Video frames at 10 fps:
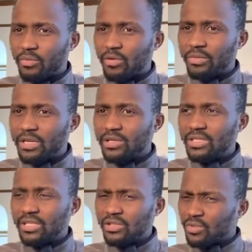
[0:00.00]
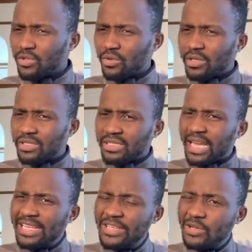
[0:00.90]
but because they just want to
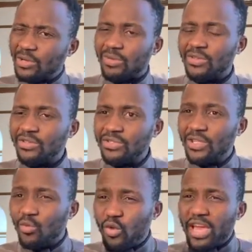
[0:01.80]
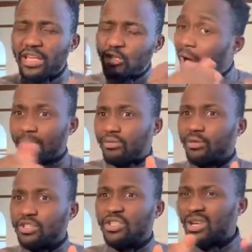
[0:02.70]
understand the way your
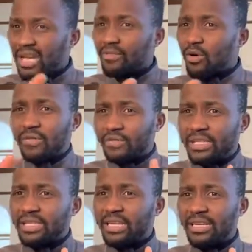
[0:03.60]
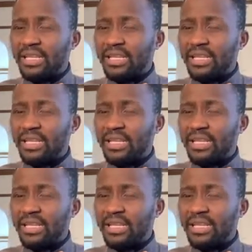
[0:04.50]
approach, your level of reasoning.